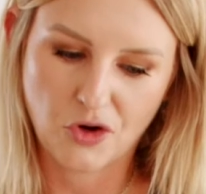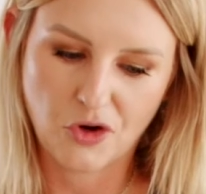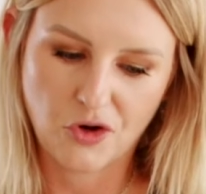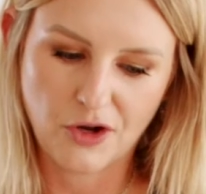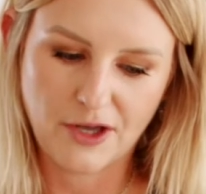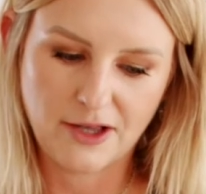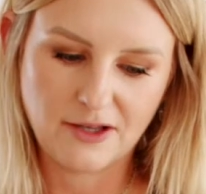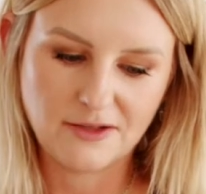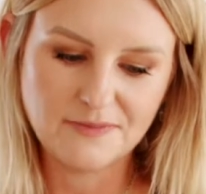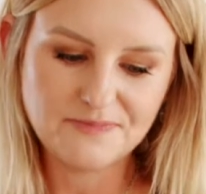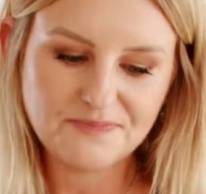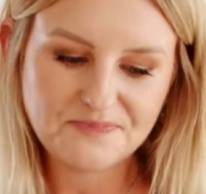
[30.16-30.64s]

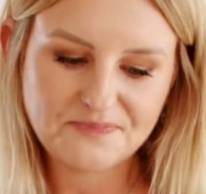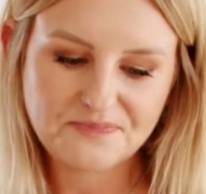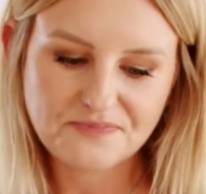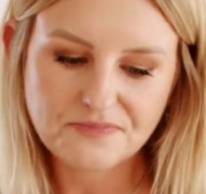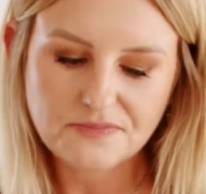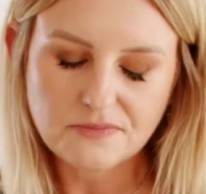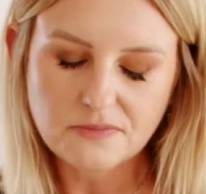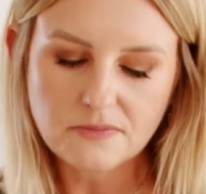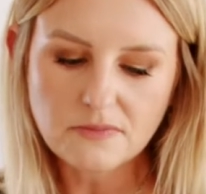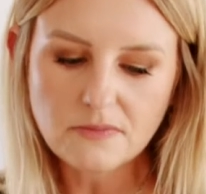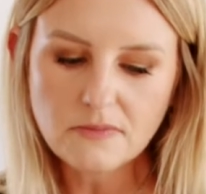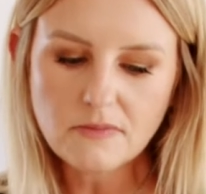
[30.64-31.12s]
oil.
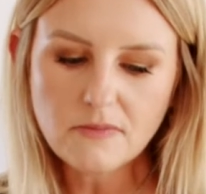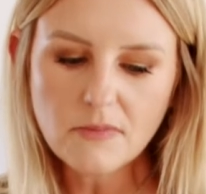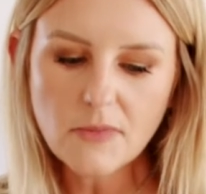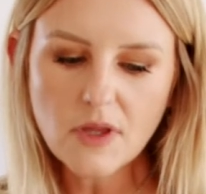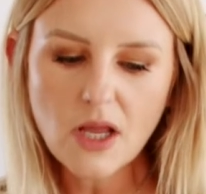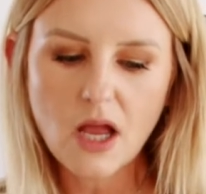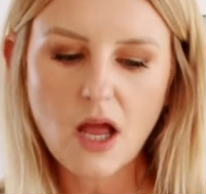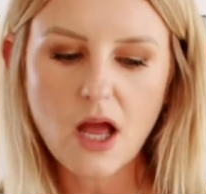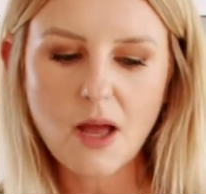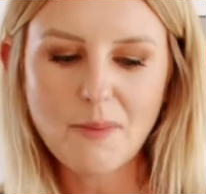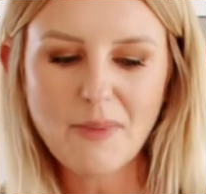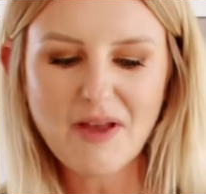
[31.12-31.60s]

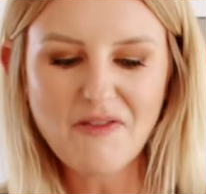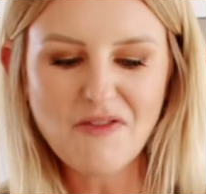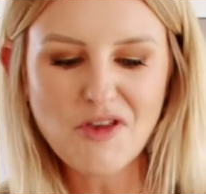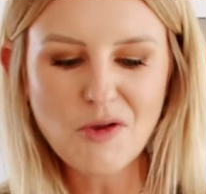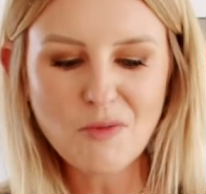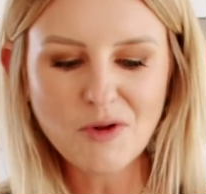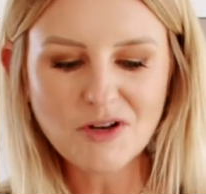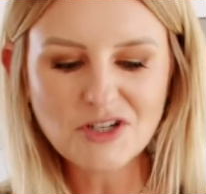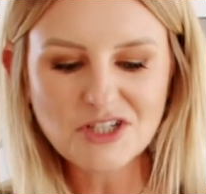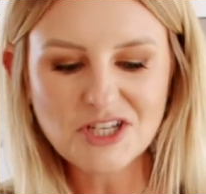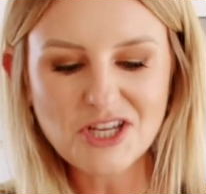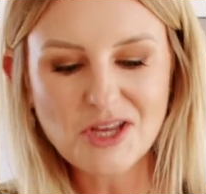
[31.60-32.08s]
If you
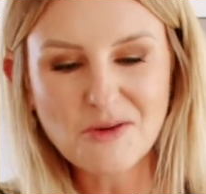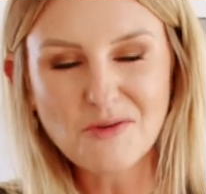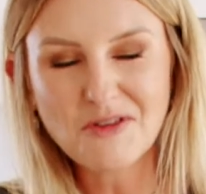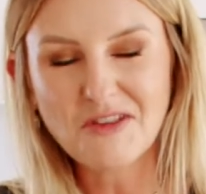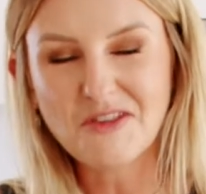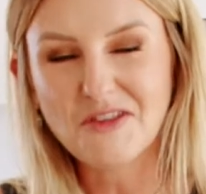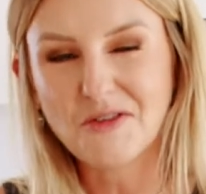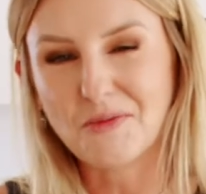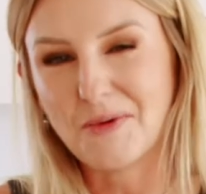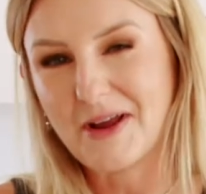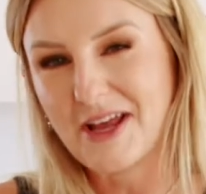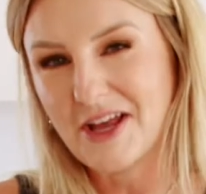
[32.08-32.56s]
want to use a
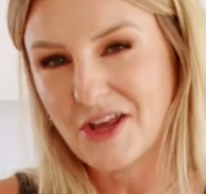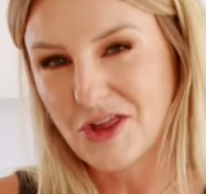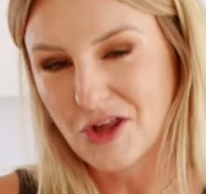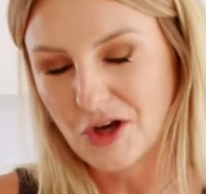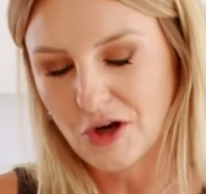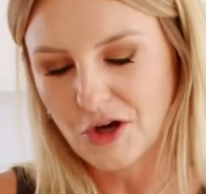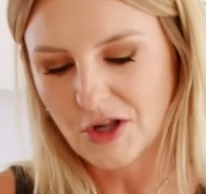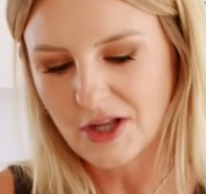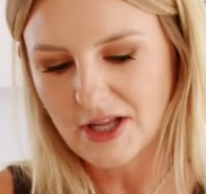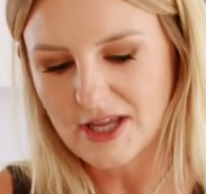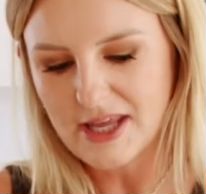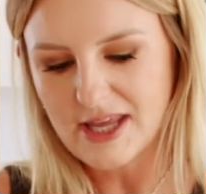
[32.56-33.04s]
sweeter
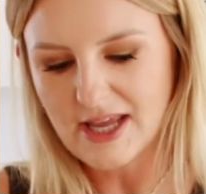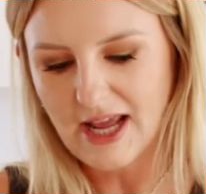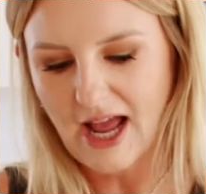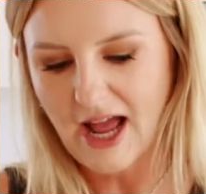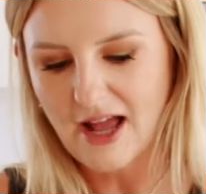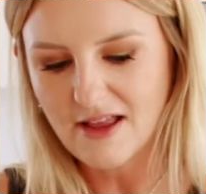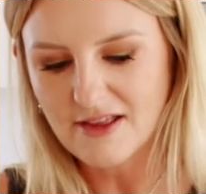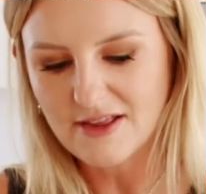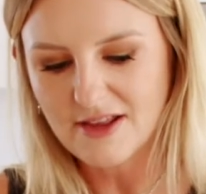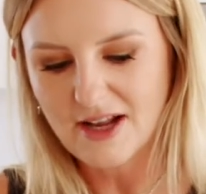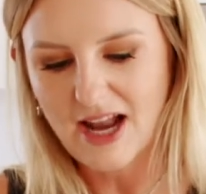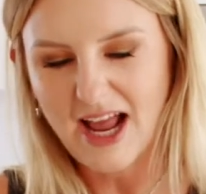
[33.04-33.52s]
chocolate, you
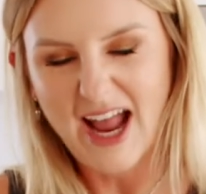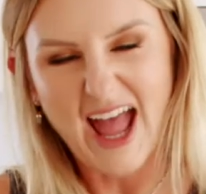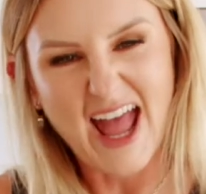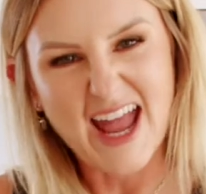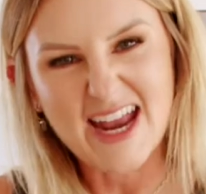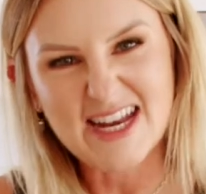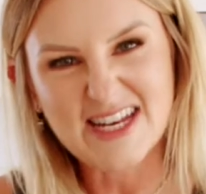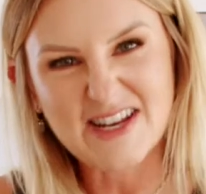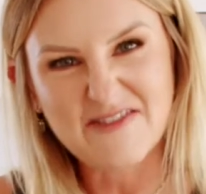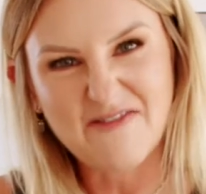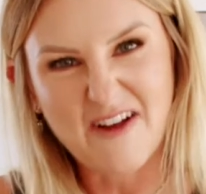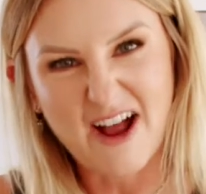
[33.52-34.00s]
can, so like
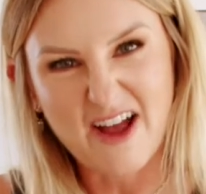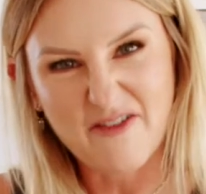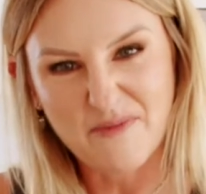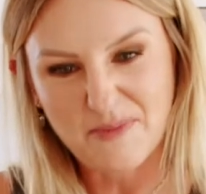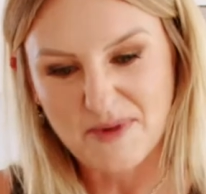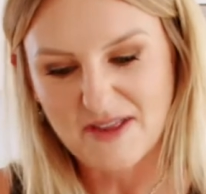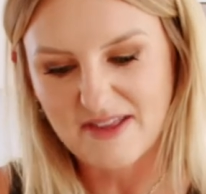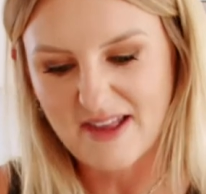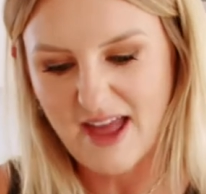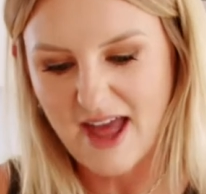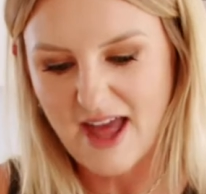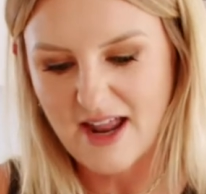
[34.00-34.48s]

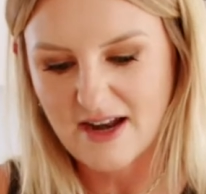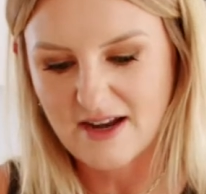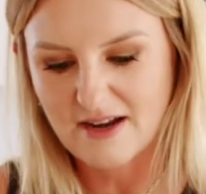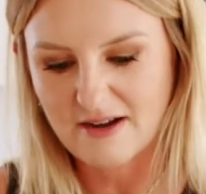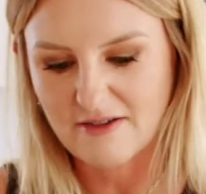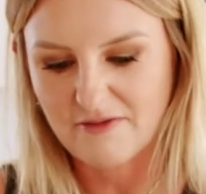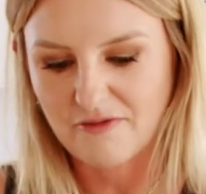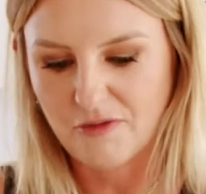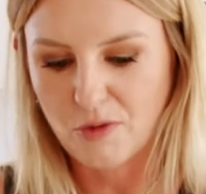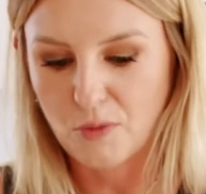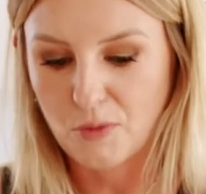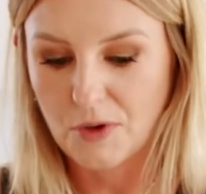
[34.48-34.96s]
85%.
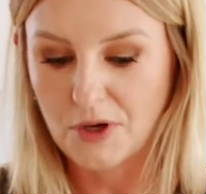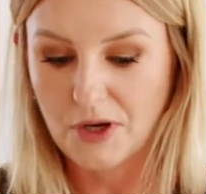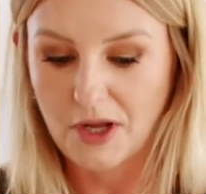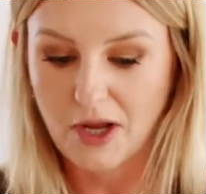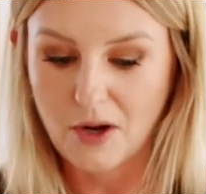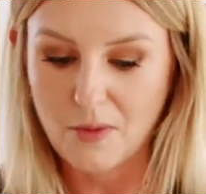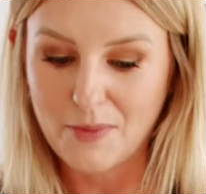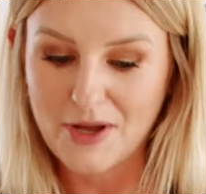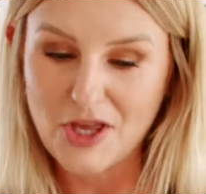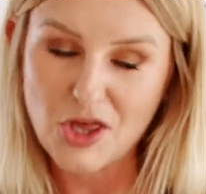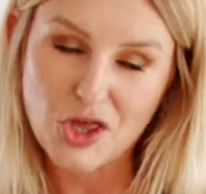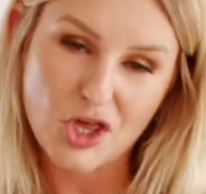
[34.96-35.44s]
If you want to go
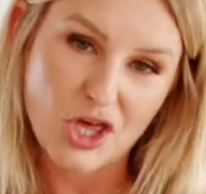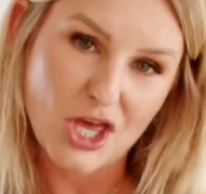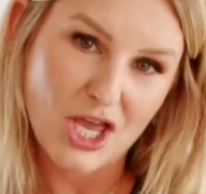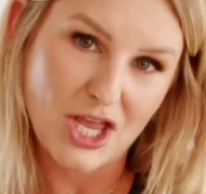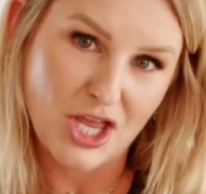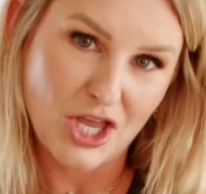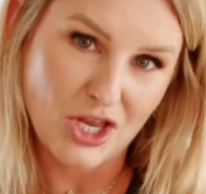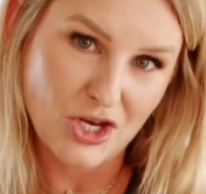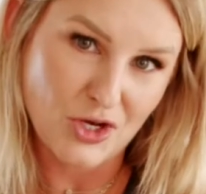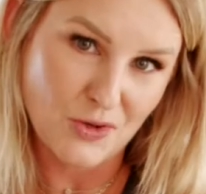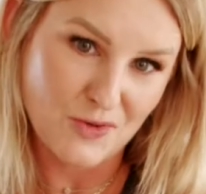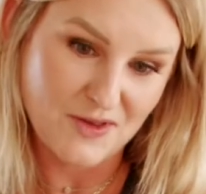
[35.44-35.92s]
a bit
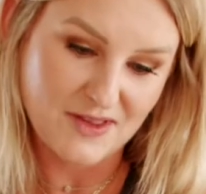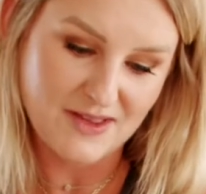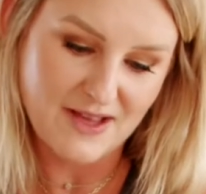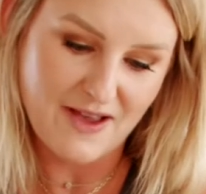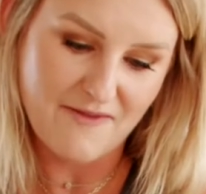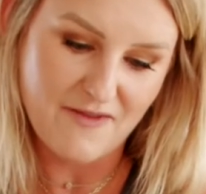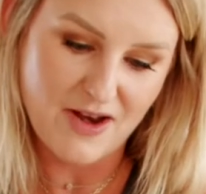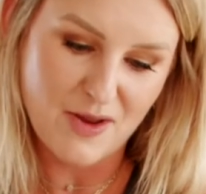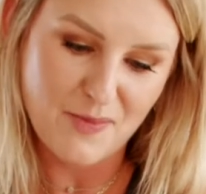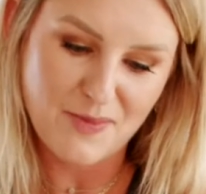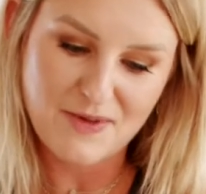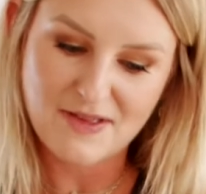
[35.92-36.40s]
cheeky and do a
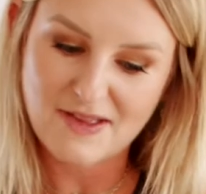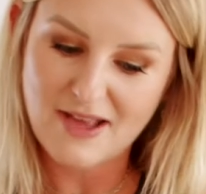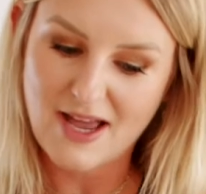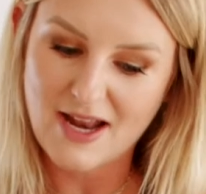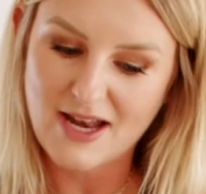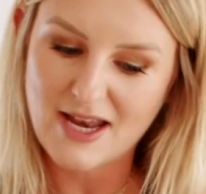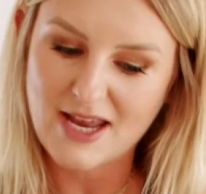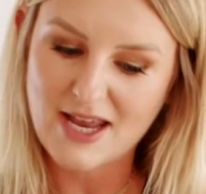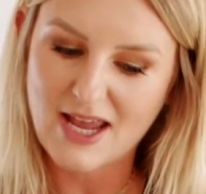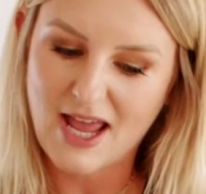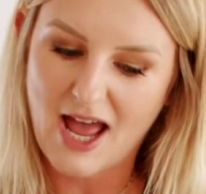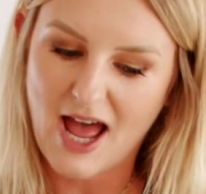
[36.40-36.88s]

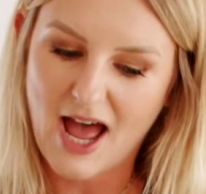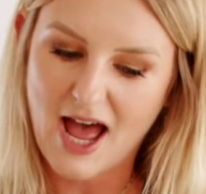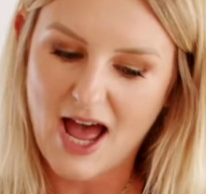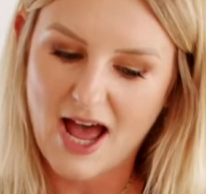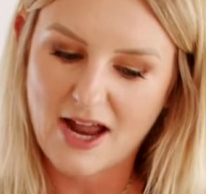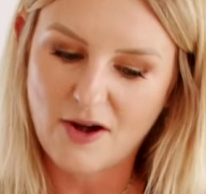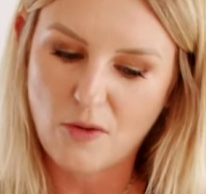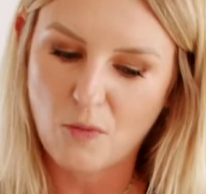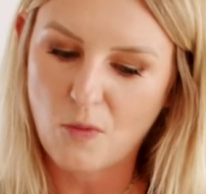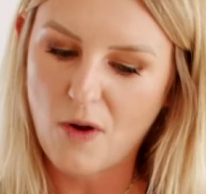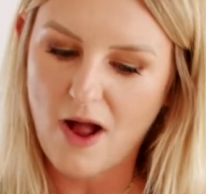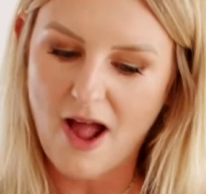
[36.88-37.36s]
70%, you
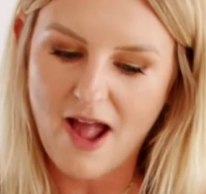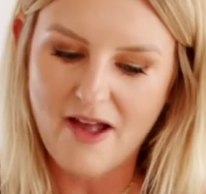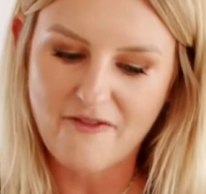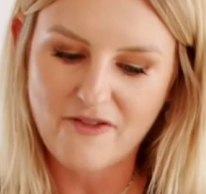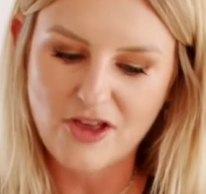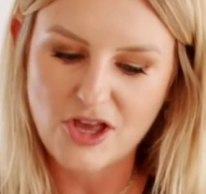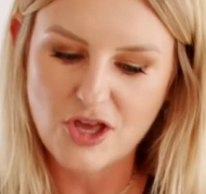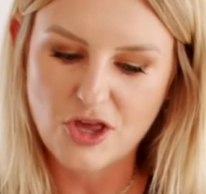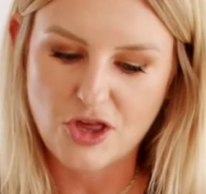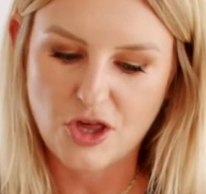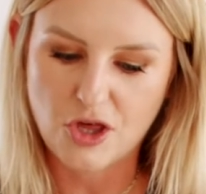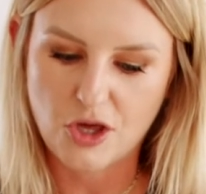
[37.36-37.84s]
can, whatever
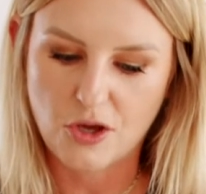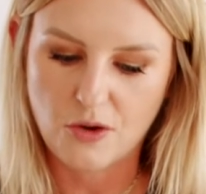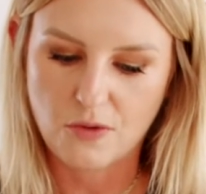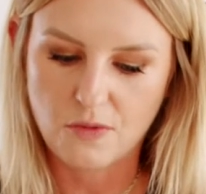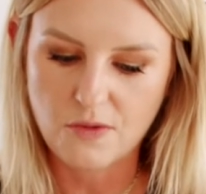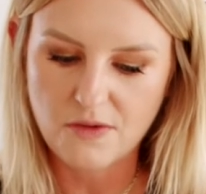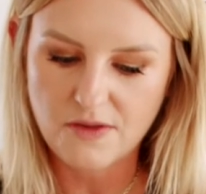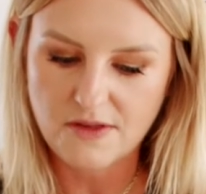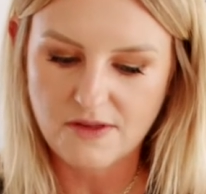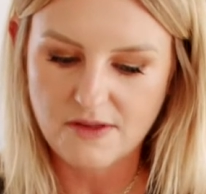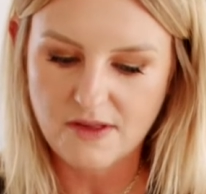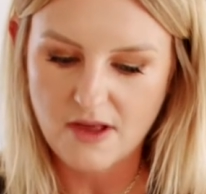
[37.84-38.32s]
you
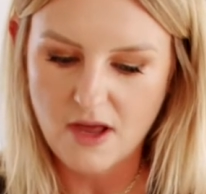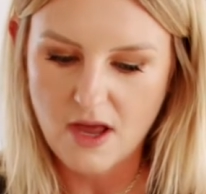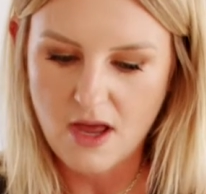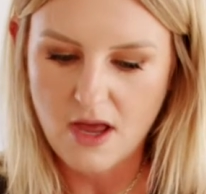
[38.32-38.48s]
choose.